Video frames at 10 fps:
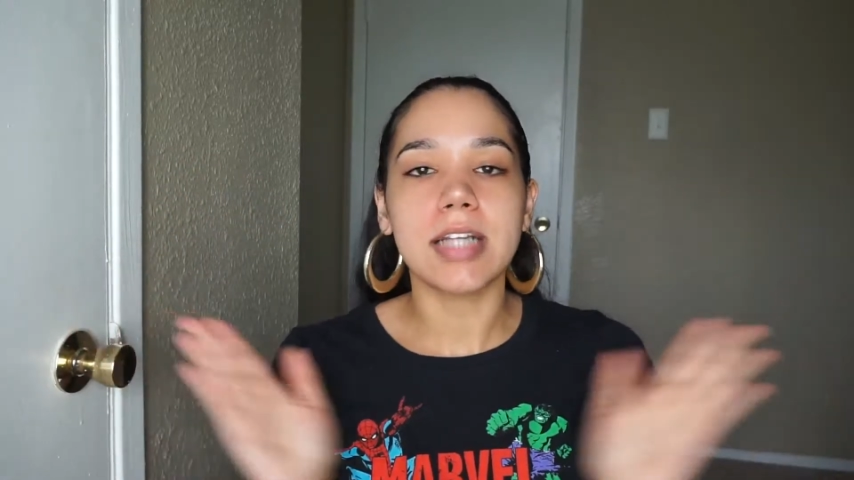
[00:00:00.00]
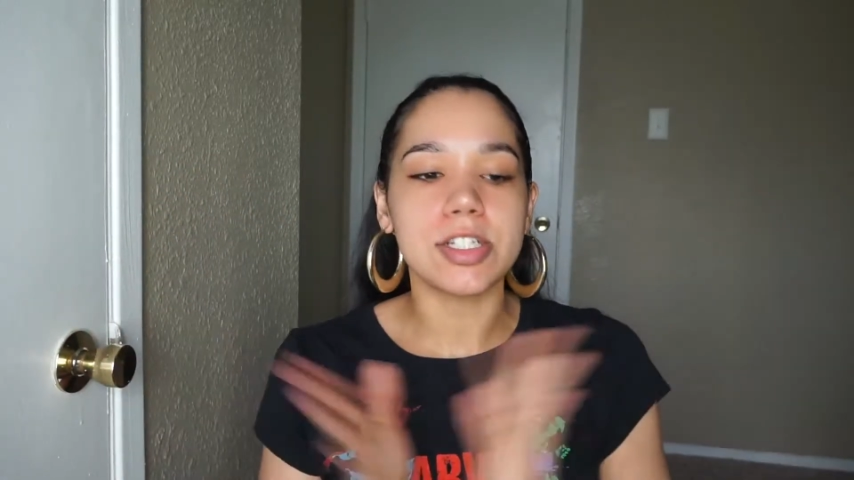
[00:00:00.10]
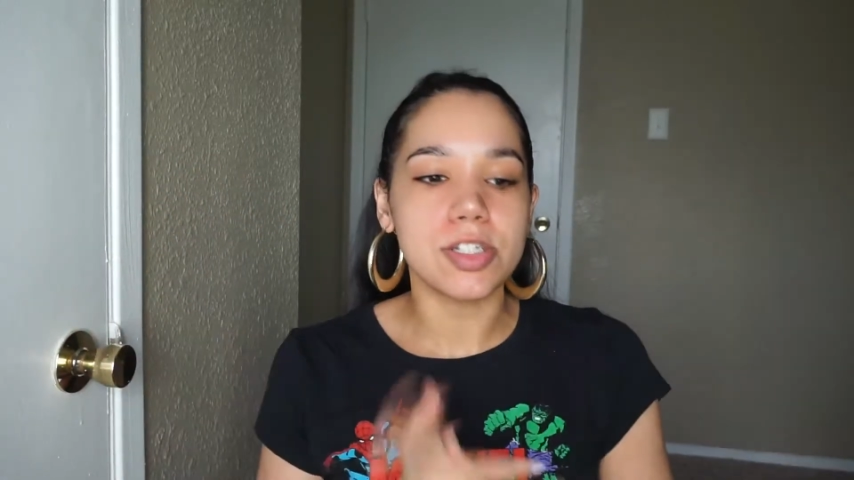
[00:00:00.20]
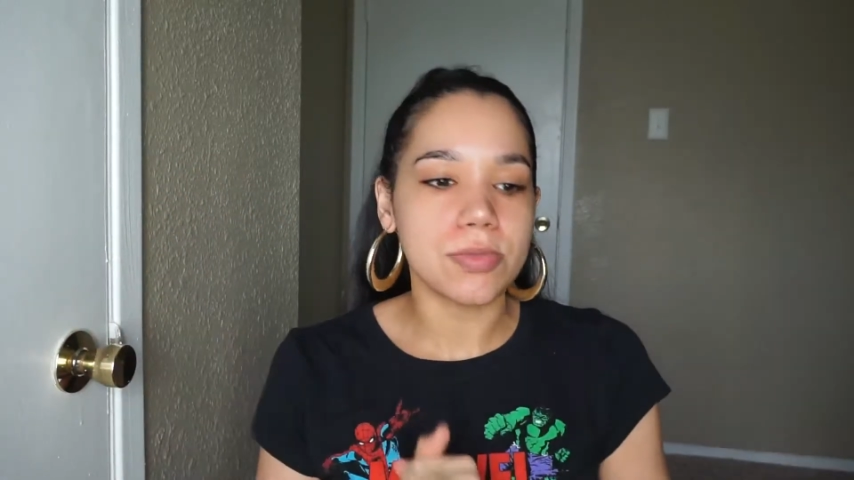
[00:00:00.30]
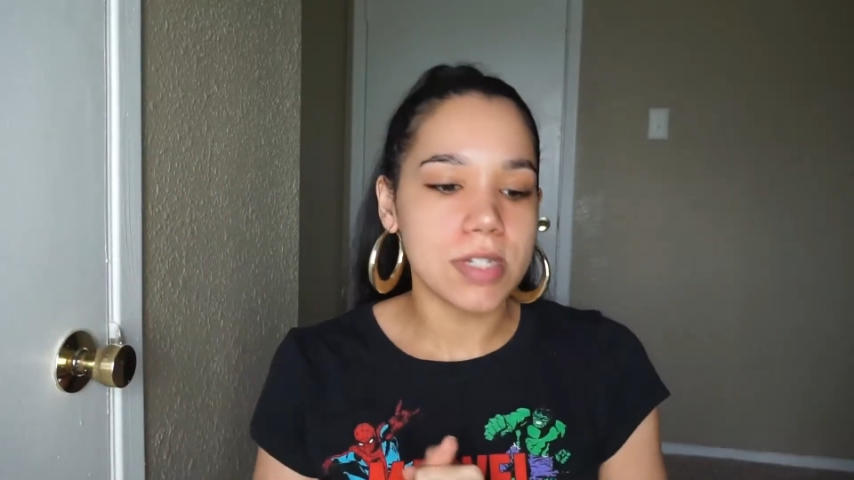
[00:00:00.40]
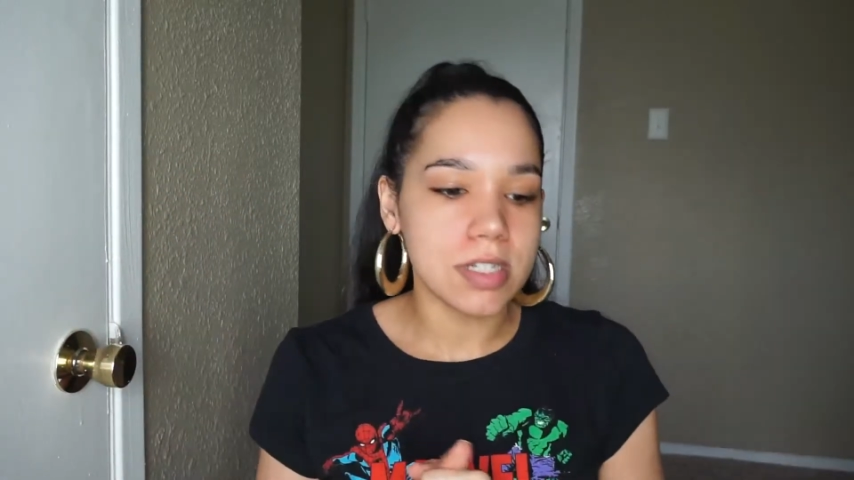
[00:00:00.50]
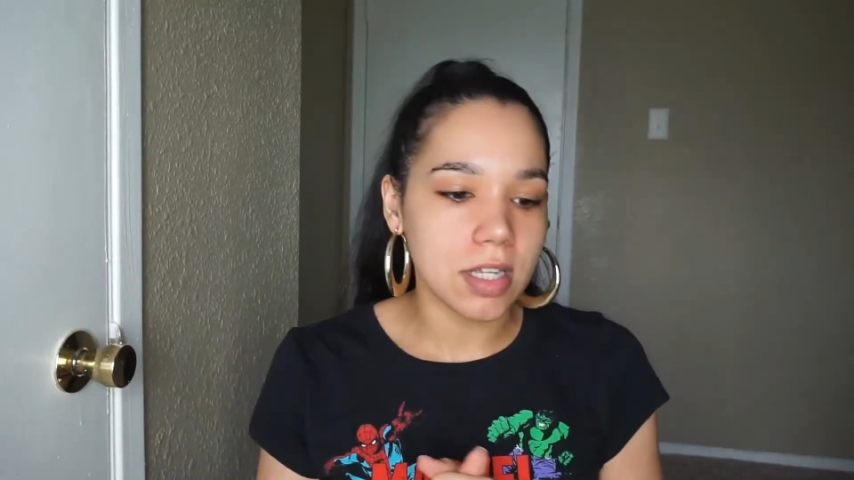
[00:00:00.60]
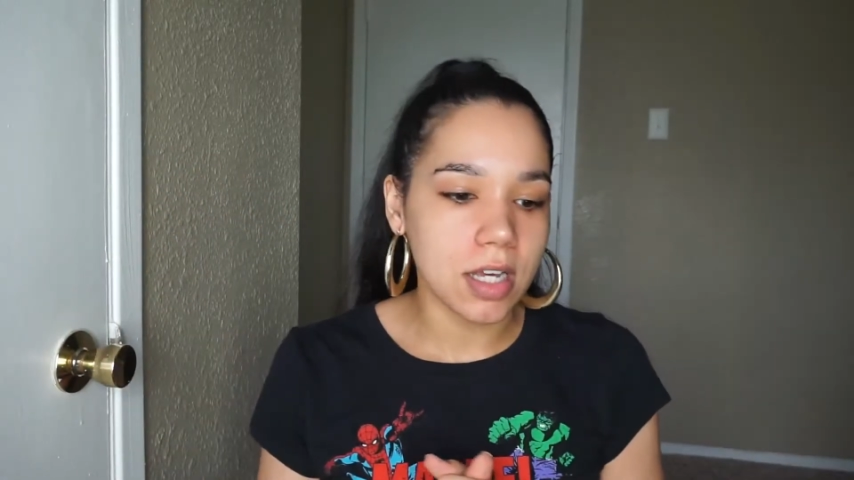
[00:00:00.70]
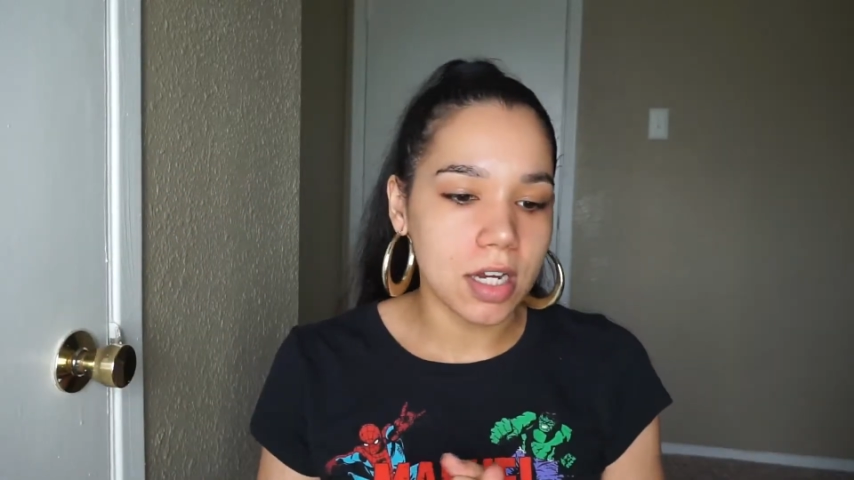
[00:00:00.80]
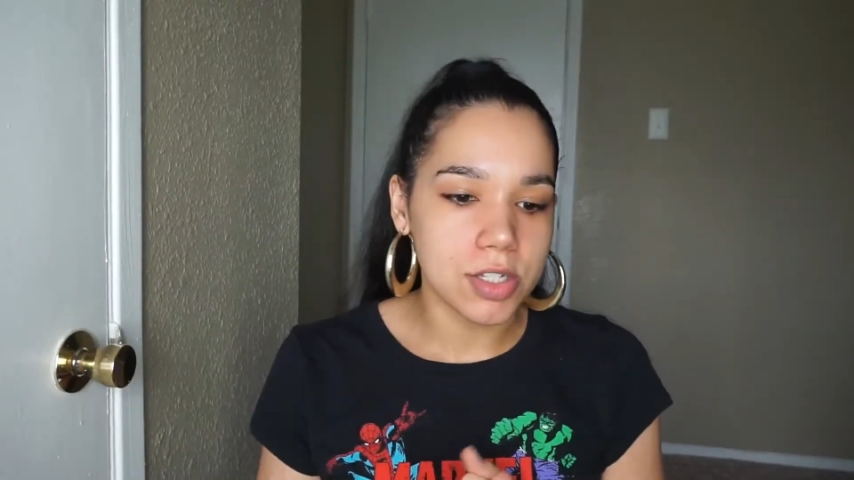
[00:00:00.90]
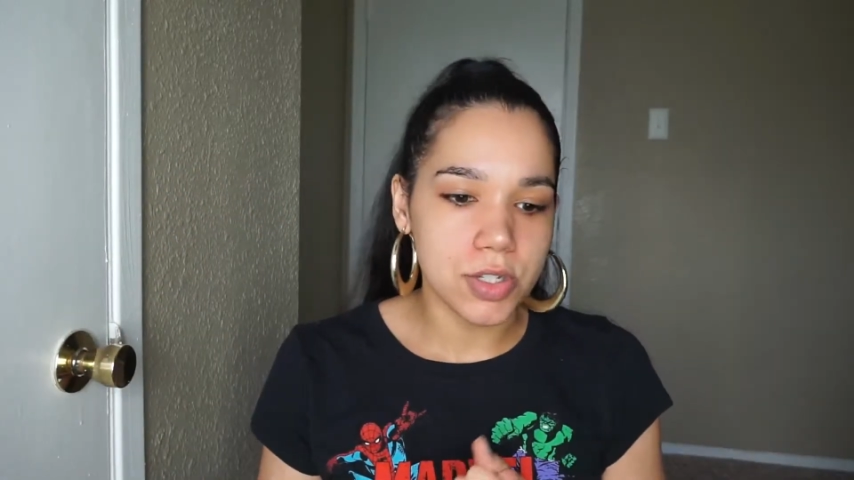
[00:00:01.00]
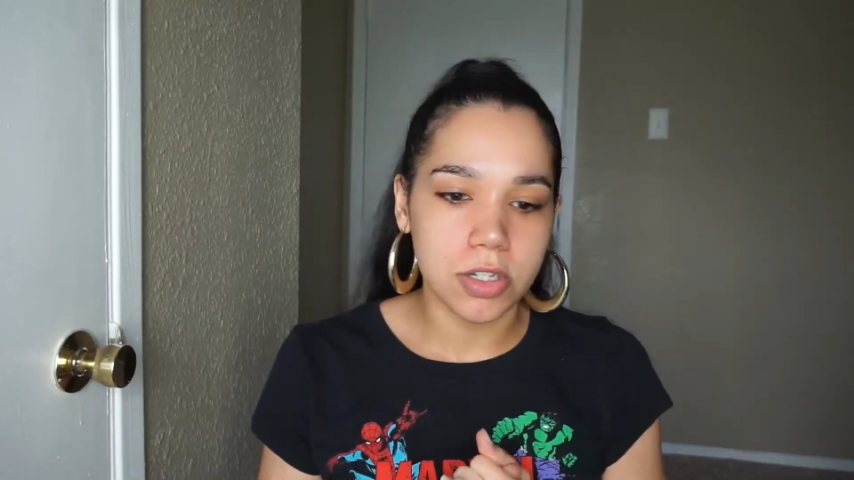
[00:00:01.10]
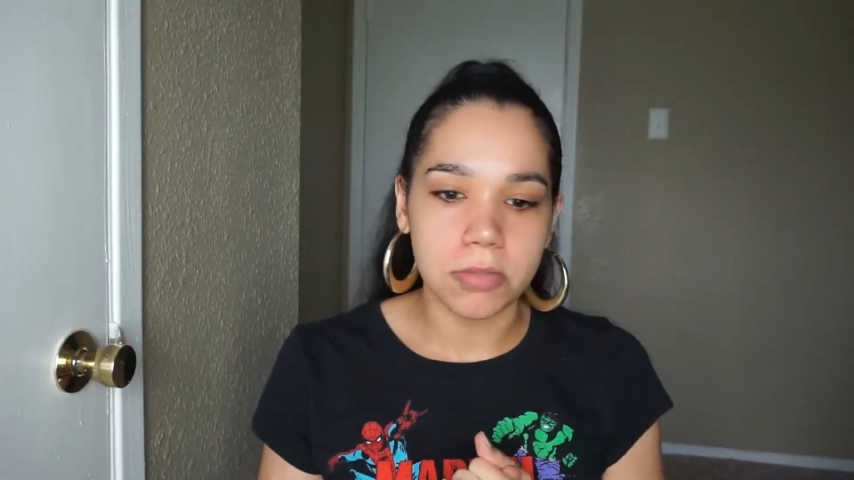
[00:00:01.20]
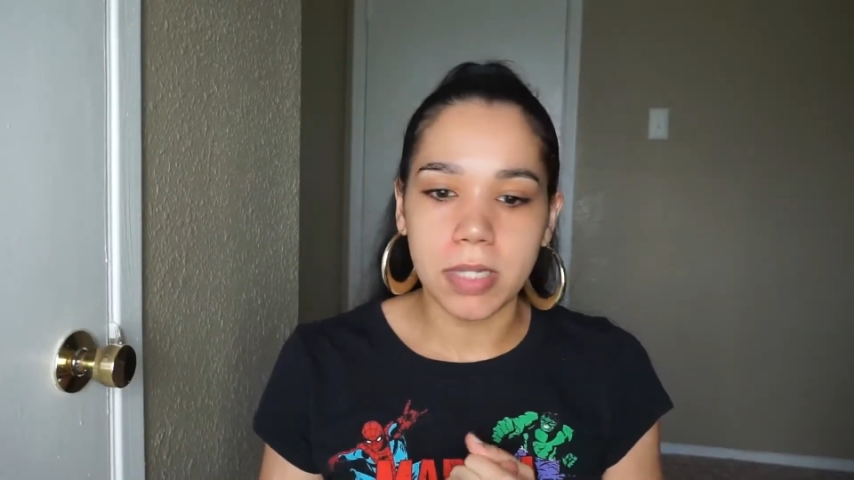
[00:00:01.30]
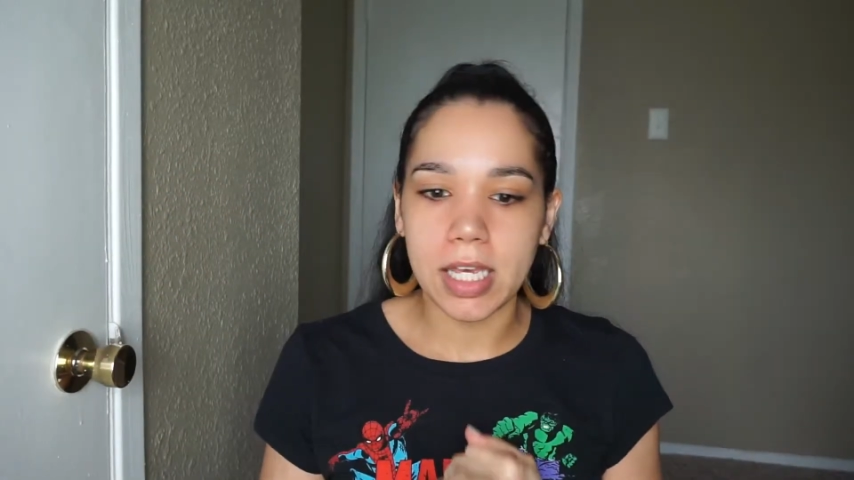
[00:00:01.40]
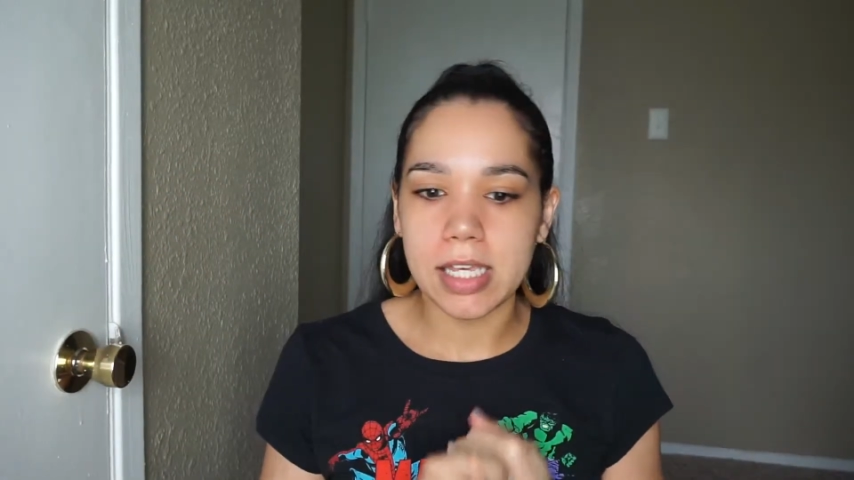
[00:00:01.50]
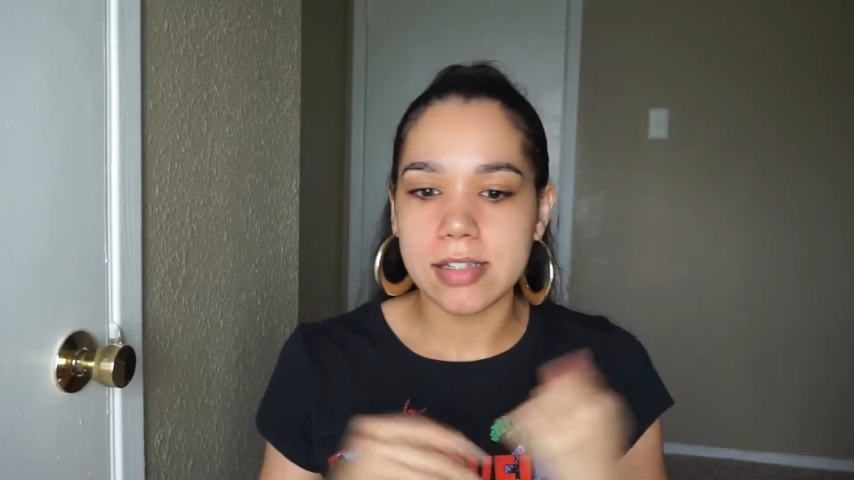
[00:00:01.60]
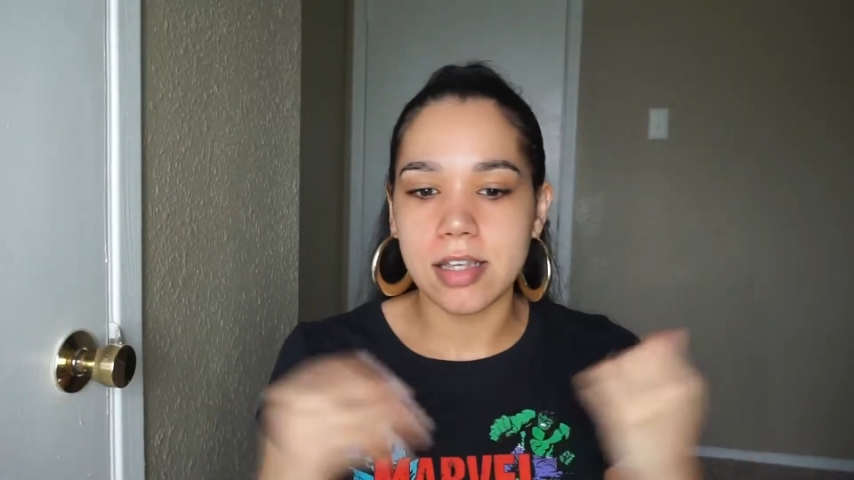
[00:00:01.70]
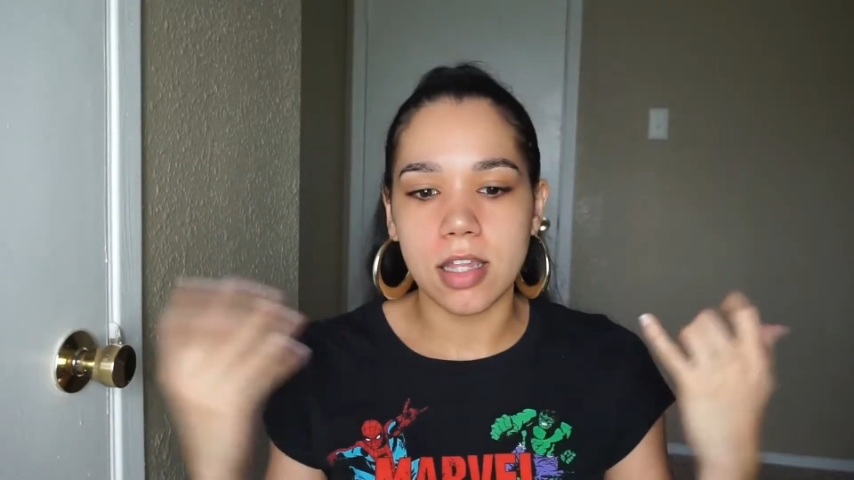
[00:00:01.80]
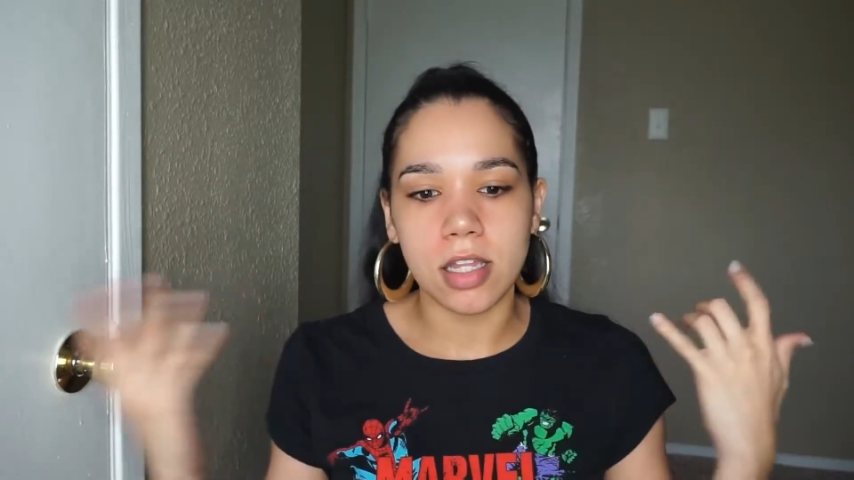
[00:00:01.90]
I just recently got into a new place
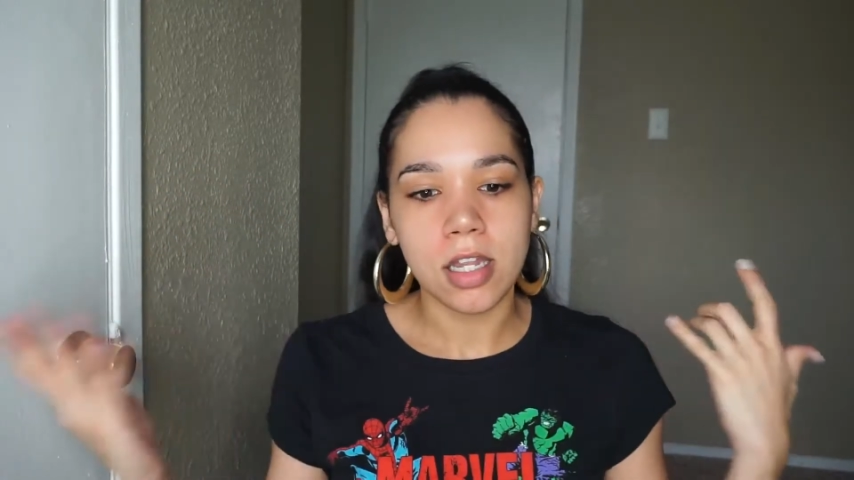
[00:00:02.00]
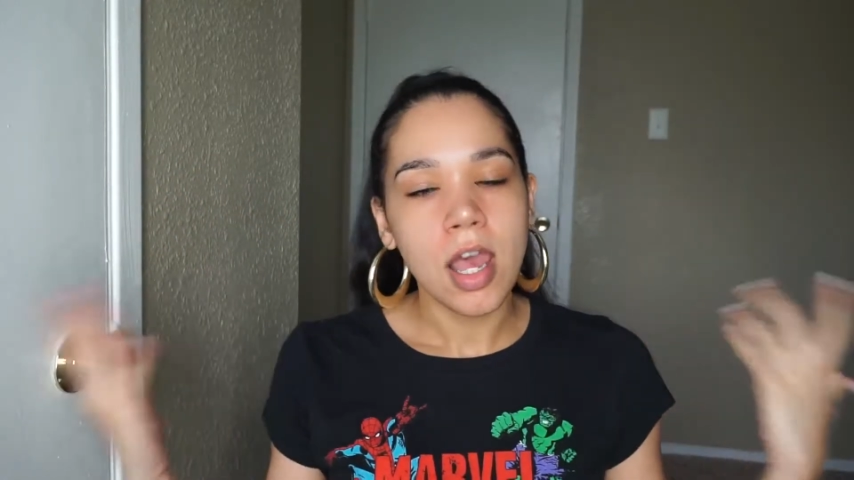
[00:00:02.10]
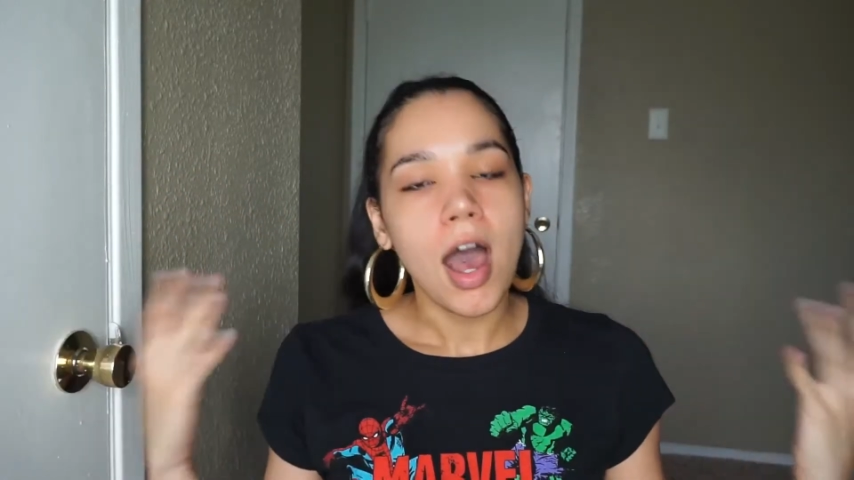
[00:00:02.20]
and